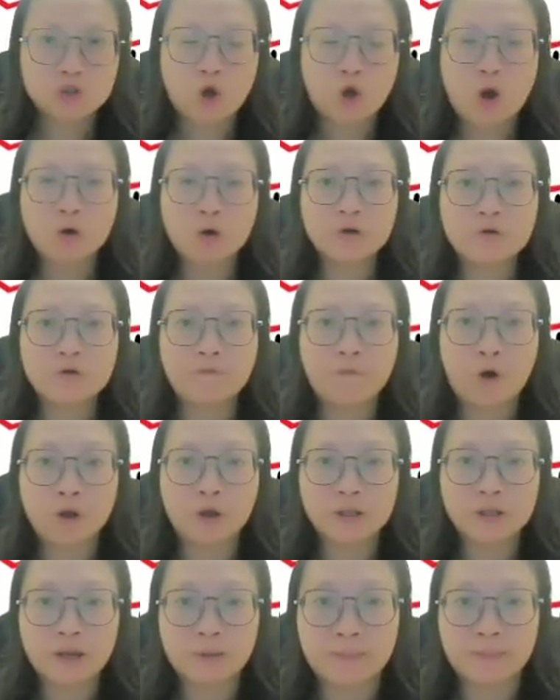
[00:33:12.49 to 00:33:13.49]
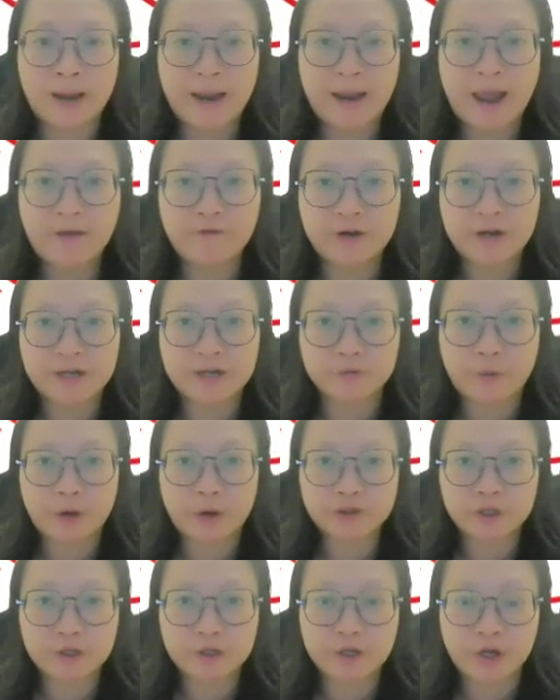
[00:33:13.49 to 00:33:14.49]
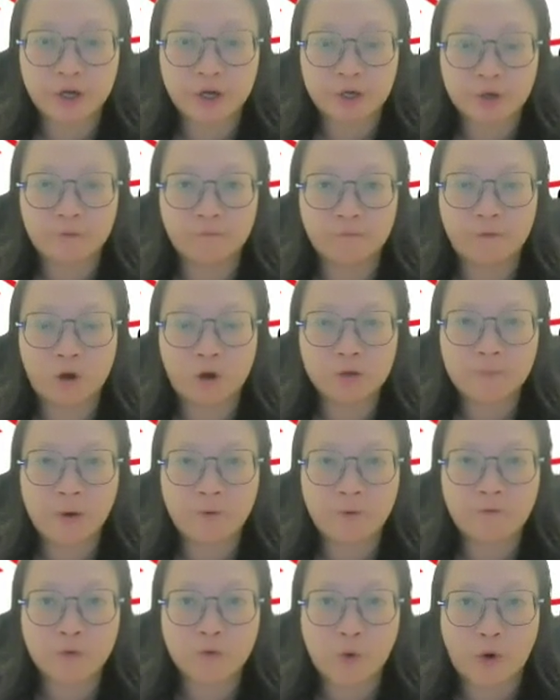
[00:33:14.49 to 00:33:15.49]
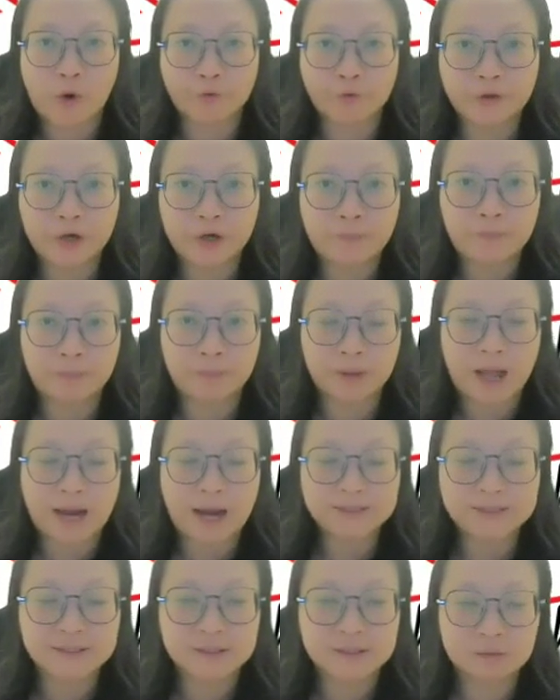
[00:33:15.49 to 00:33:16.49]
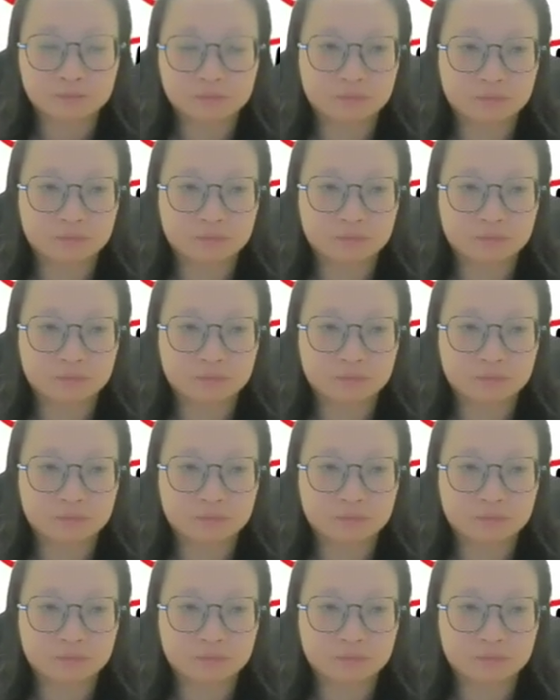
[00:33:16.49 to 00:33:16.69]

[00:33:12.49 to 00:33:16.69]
Total volume, I have an expression here. Volume of the water plus